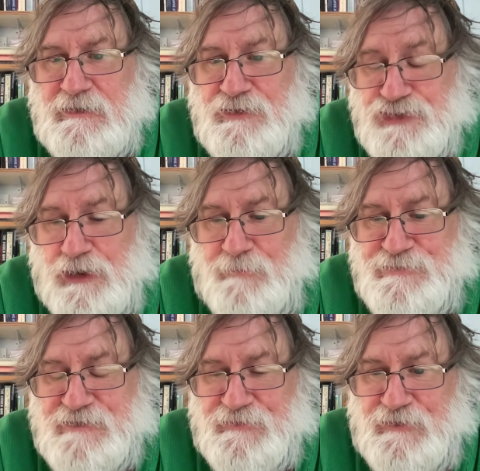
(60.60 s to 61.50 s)

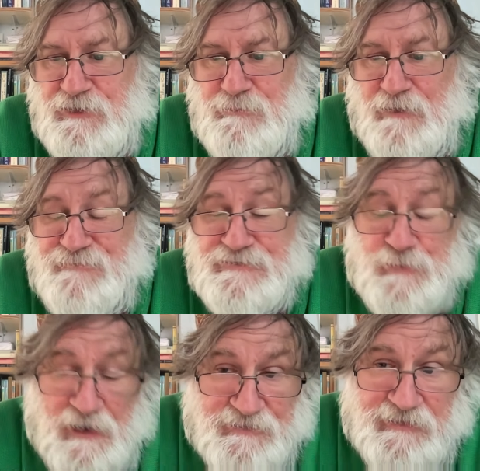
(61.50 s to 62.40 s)
jobs on the Home Office,
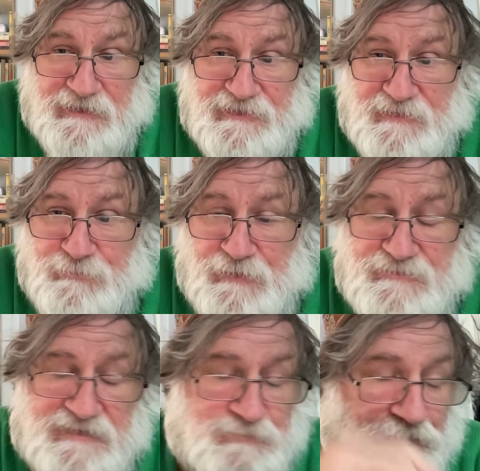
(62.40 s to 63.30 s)
rather like it
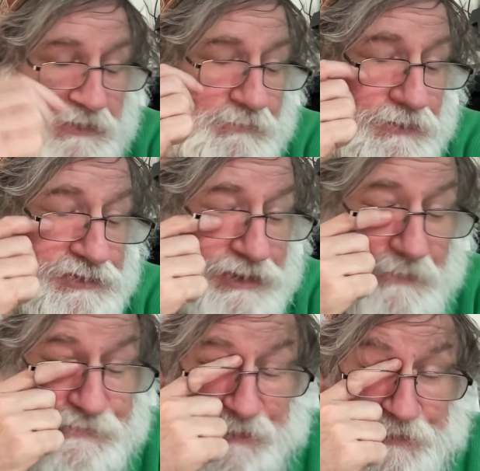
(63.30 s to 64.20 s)
imposes more and more
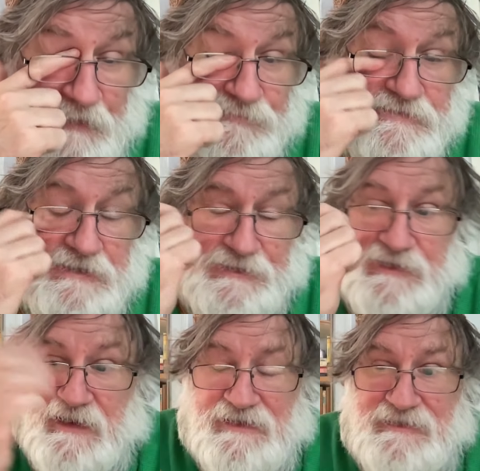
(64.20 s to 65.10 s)
jobs on Ofsted.
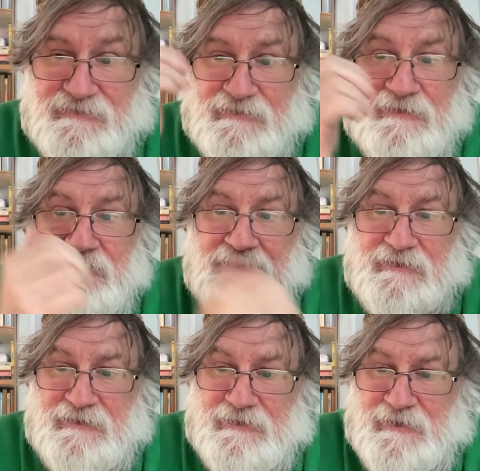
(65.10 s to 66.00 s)
Neither
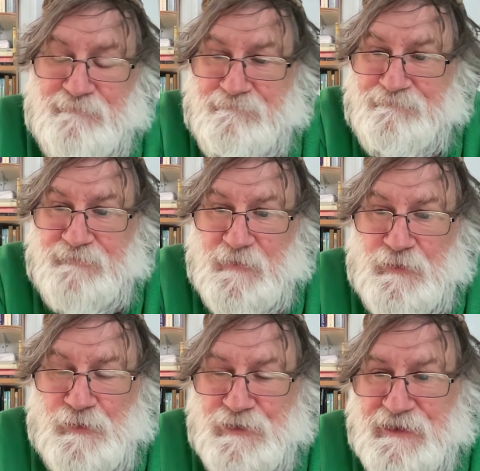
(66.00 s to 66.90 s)

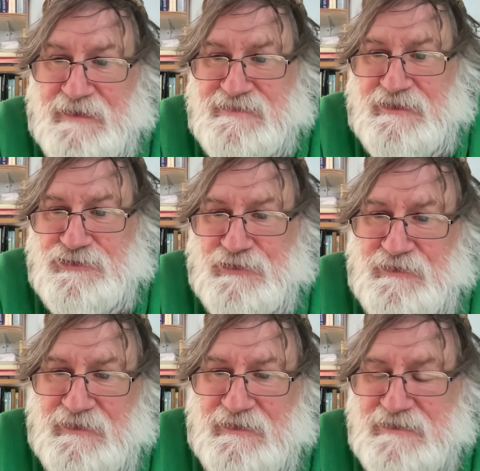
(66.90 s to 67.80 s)

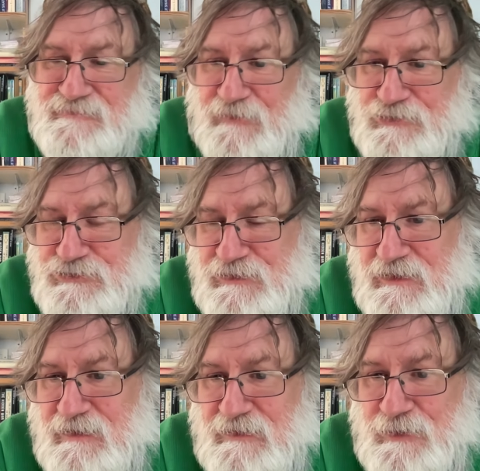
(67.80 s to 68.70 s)
organisation is
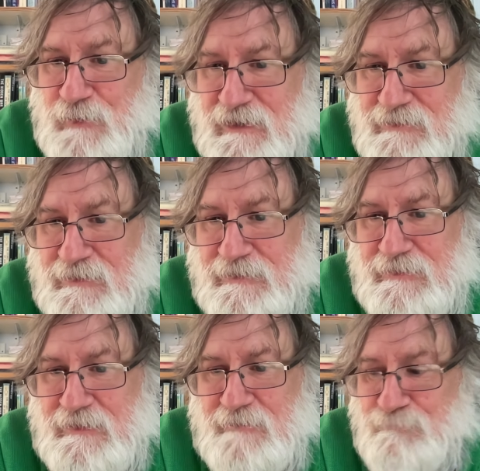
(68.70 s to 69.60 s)
functioning correctly.
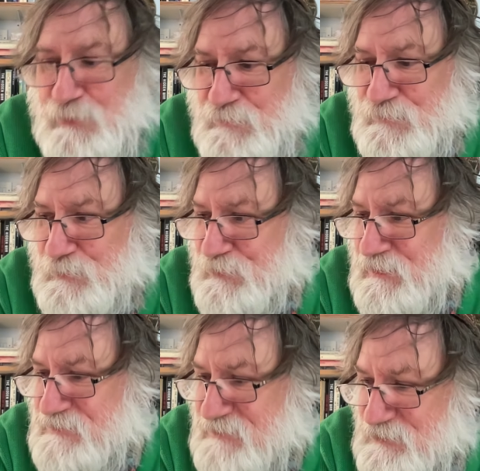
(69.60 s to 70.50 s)
Both
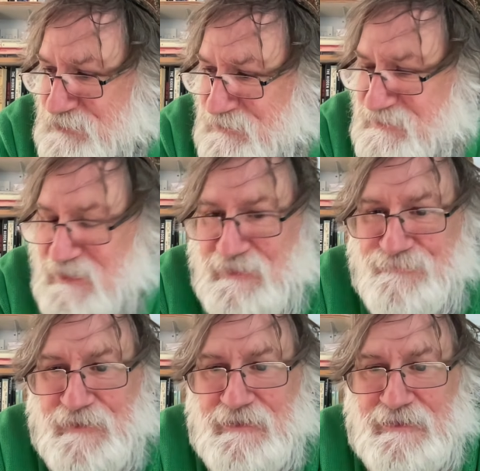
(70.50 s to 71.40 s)
organisations are
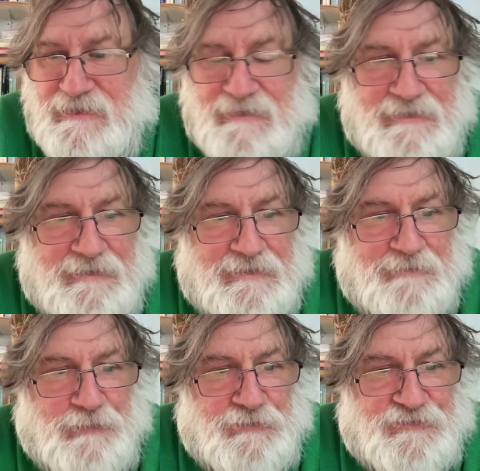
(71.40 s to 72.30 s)
failing,
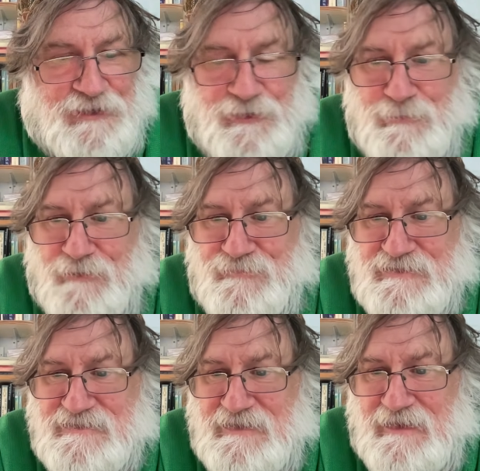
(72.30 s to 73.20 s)
both the Home
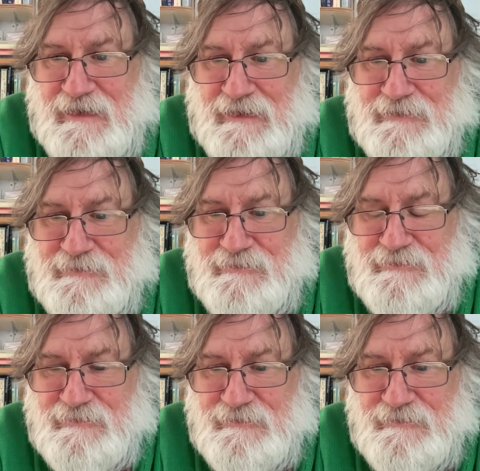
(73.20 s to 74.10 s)
Office and